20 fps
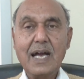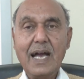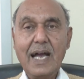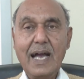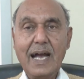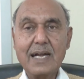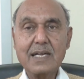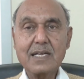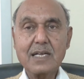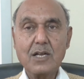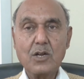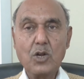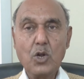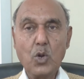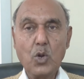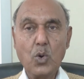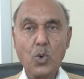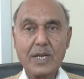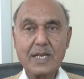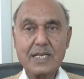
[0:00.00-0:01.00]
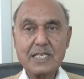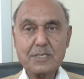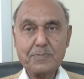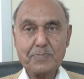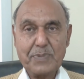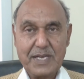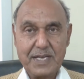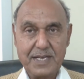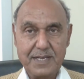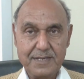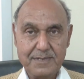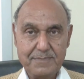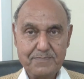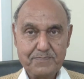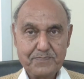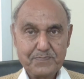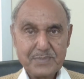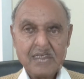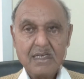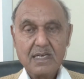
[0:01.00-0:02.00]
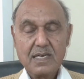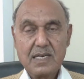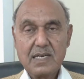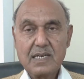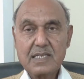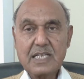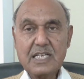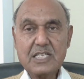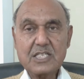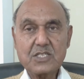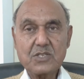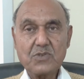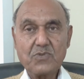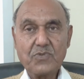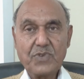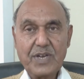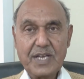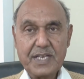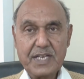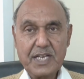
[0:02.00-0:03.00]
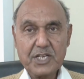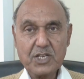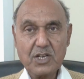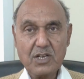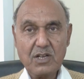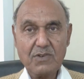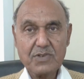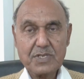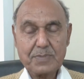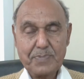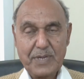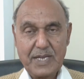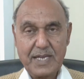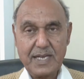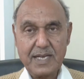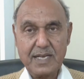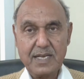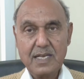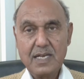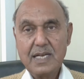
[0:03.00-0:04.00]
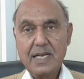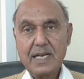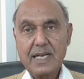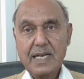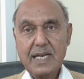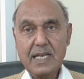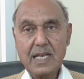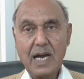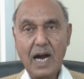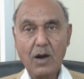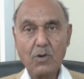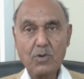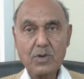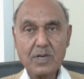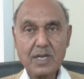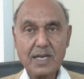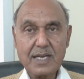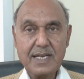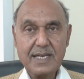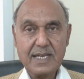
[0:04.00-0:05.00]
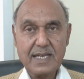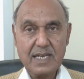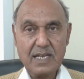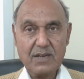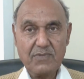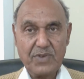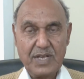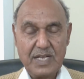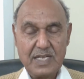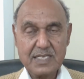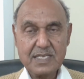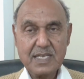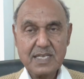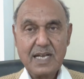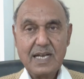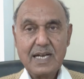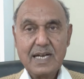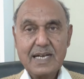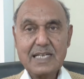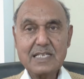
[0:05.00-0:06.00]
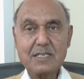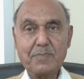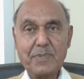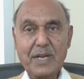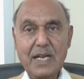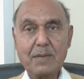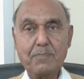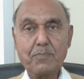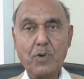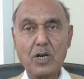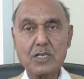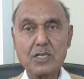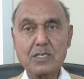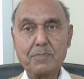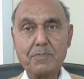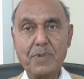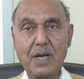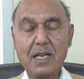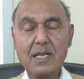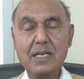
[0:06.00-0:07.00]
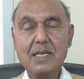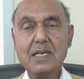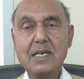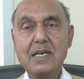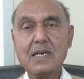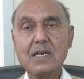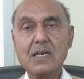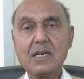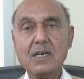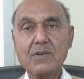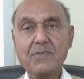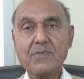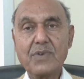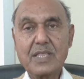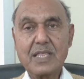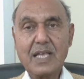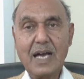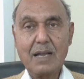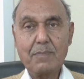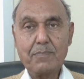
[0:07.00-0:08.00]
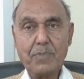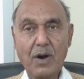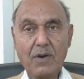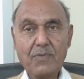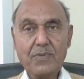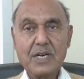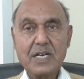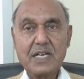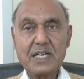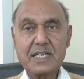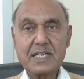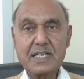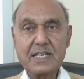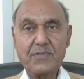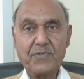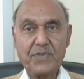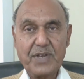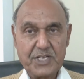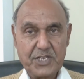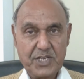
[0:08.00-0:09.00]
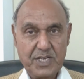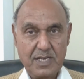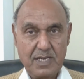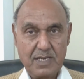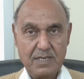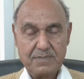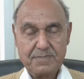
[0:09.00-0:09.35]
at lower speed. This variation of speed in outer and inner wheels is made possible with the help of differential.